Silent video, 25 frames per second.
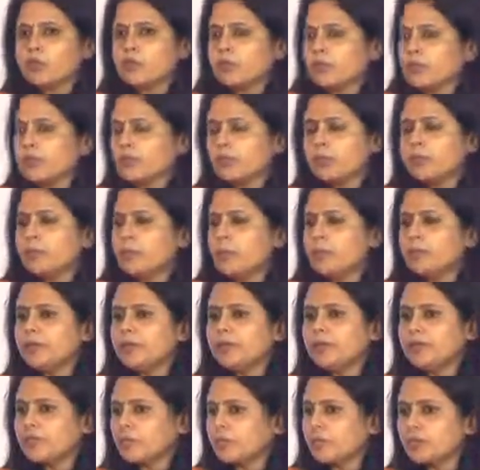just to be
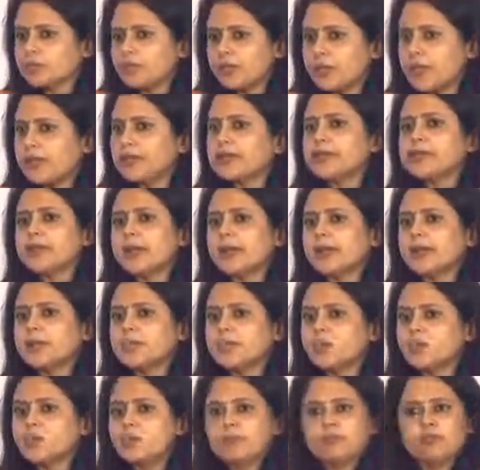doubly sure, so that is
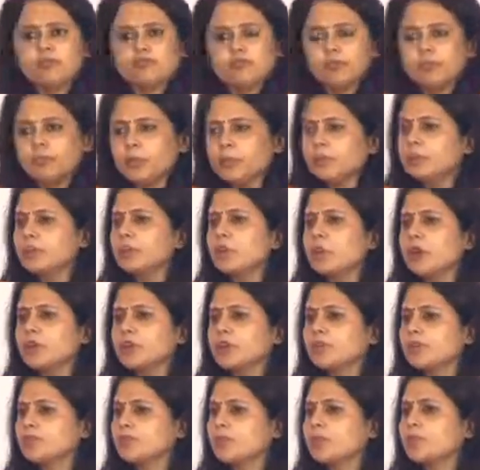hygiene. People
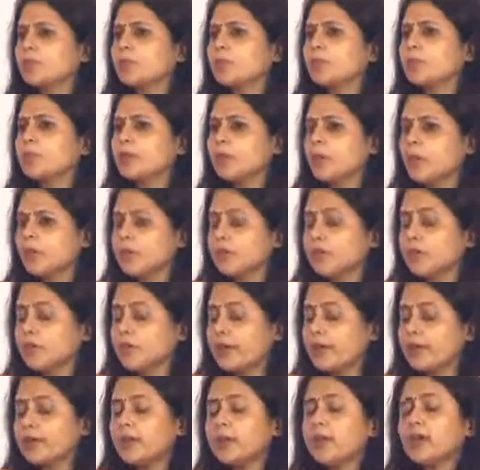walking through the door may not be
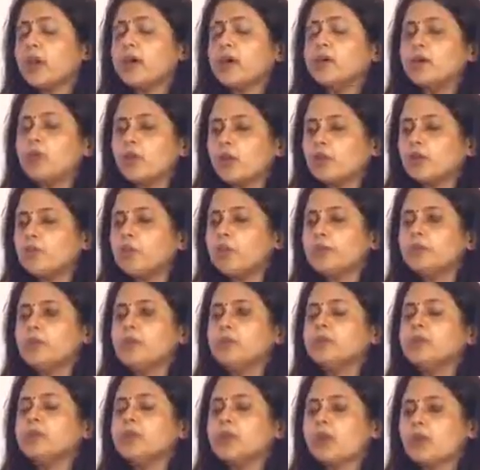aware. A lot of people
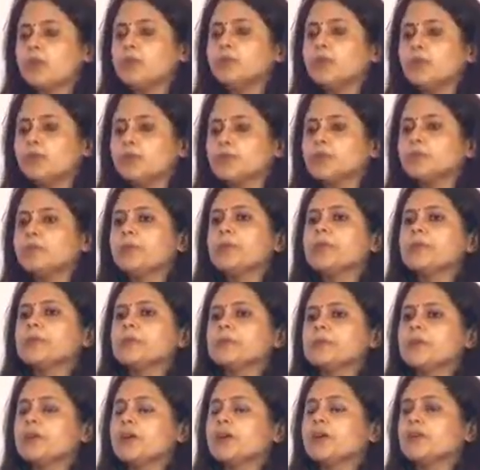with a lot more
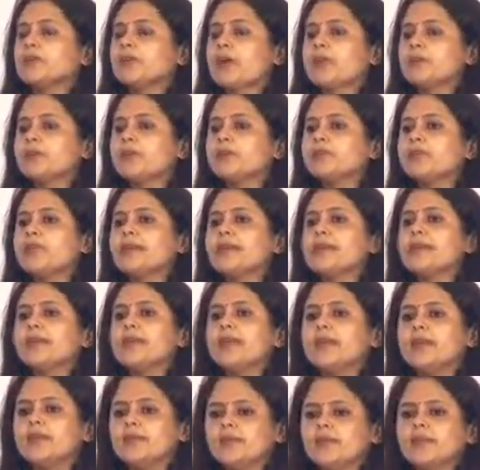experience find it very,
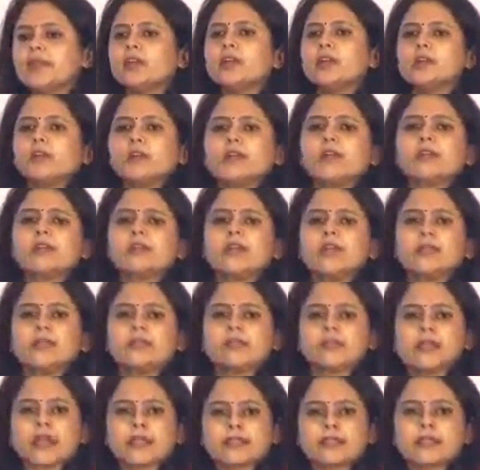very difficult to
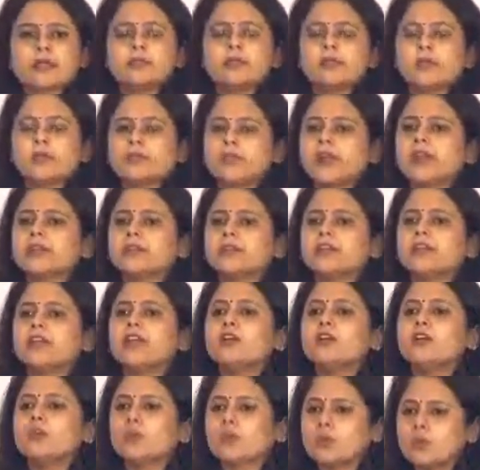accept the fact that they
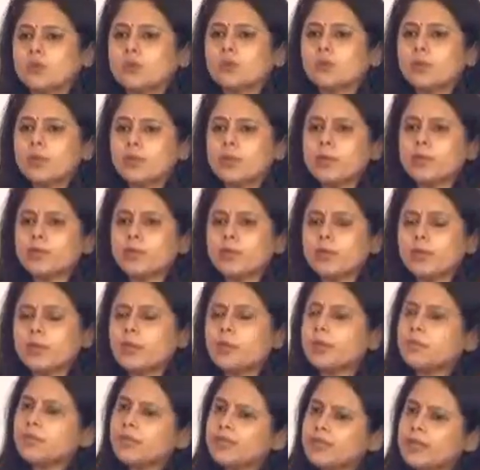don't know enough.
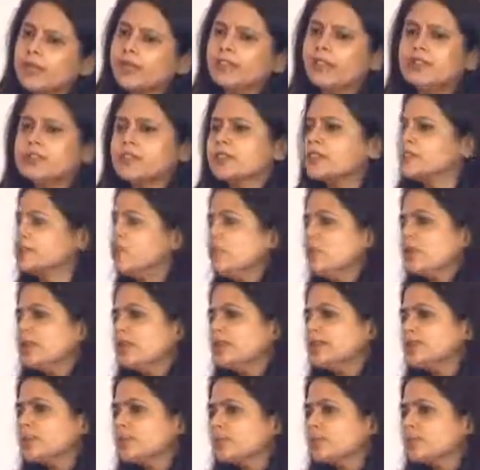But this is the
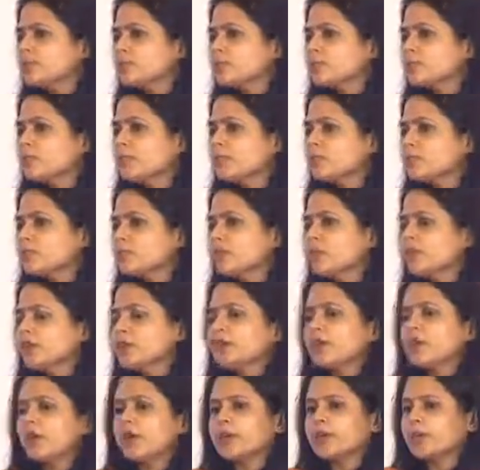organization's responsibility.
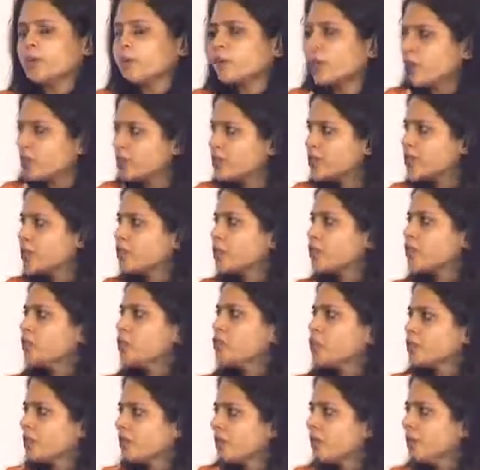You've got your process to
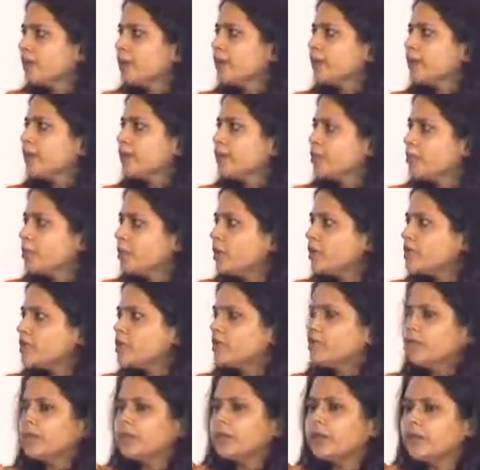ensure that the
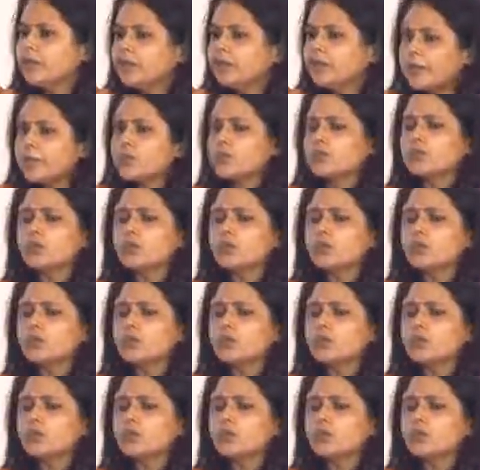person gets